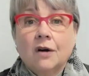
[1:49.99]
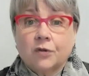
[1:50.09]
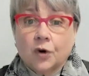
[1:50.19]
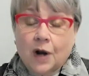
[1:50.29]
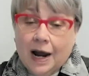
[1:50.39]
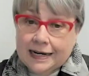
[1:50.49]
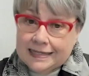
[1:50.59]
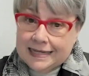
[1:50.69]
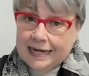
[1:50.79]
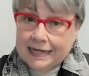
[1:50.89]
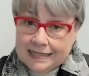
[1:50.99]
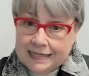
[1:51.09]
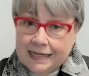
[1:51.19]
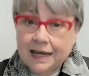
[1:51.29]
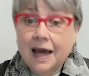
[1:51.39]
for
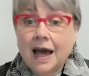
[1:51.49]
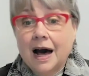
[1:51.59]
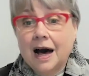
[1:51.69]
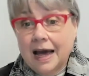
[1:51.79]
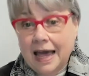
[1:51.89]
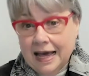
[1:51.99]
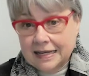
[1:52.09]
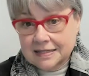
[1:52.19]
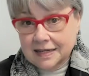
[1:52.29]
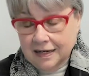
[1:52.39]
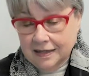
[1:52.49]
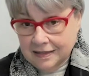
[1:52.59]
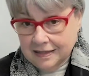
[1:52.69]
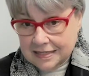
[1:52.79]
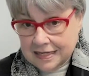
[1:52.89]
identity as a
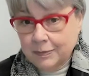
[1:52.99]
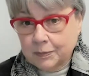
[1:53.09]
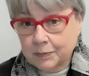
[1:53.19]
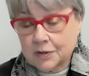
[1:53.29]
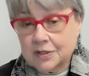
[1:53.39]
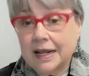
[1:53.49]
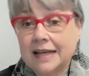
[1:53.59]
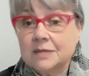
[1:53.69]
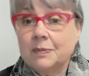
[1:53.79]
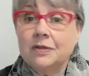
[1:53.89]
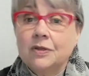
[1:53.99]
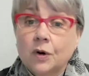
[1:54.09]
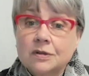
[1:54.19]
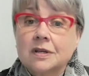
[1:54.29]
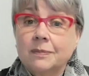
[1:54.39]
disabled person has been
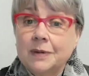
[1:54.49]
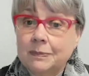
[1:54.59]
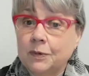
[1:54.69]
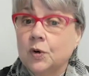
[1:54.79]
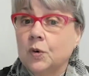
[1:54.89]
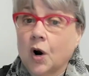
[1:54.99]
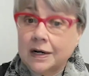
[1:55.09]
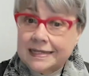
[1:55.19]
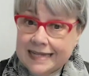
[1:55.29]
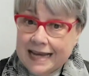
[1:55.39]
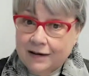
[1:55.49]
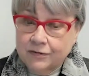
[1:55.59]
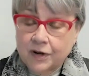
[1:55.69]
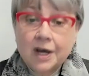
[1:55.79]
those people who are deaf.